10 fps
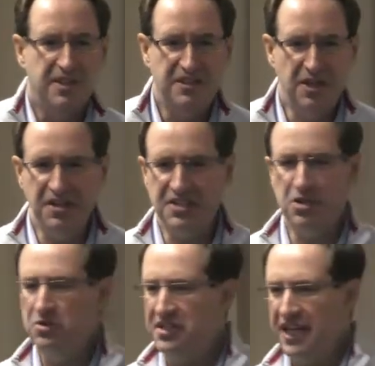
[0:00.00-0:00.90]
Notice
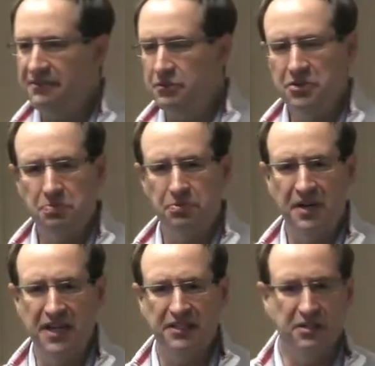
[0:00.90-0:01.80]
who David was
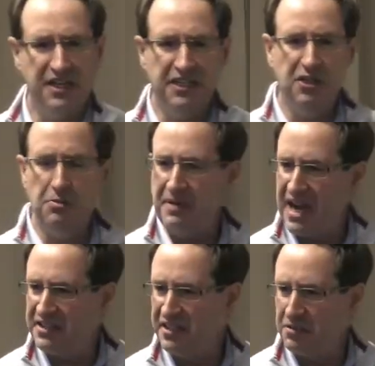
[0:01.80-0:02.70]
praying to. He didn't go
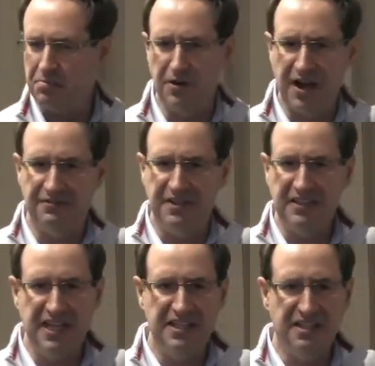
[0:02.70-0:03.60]
back to the prophet
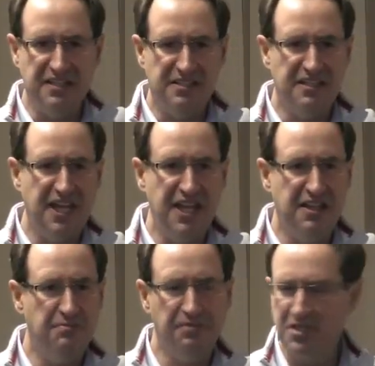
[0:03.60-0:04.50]
Nathan and said,
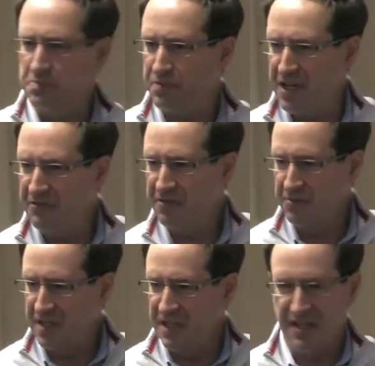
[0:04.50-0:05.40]
Nathan, please pray for
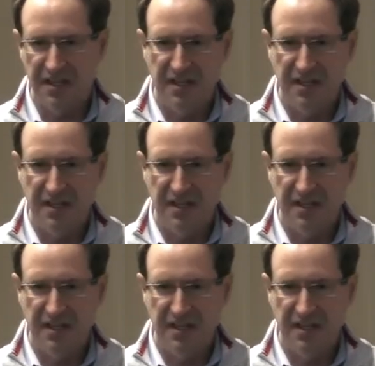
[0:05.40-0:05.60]
me.